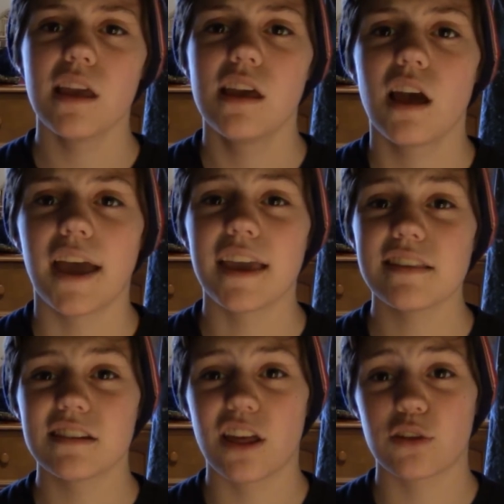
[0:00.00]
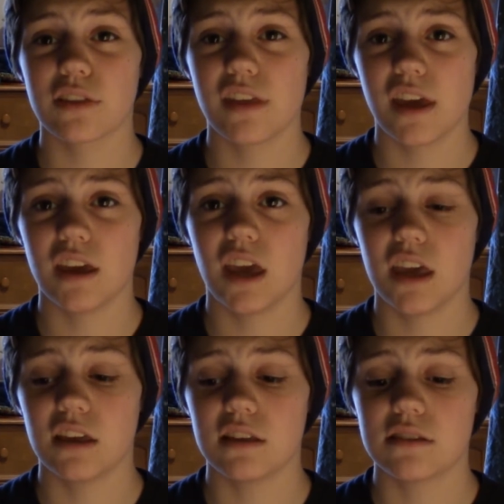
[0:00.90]
I guess another thing
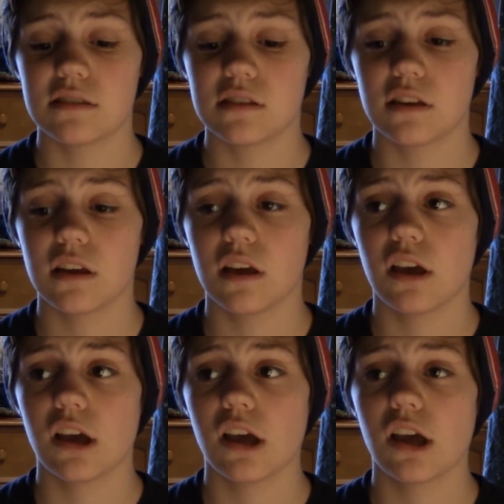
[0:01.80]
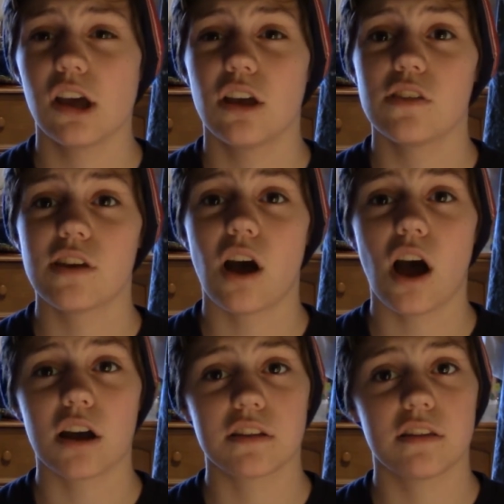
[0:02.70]
is
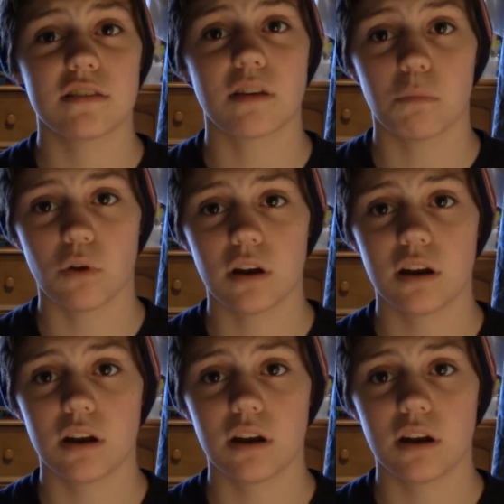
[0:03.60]
talk to someone.